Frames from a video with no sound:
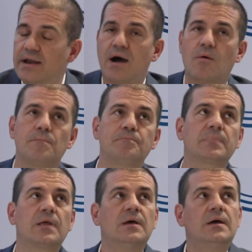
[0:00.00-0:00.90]
Now,
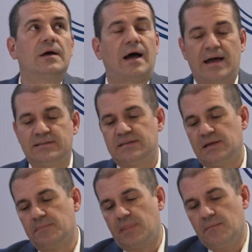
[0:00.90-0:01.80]
I
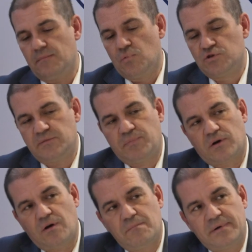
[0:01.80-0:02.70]
see
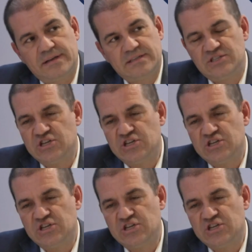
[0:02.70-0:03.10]
multiple companies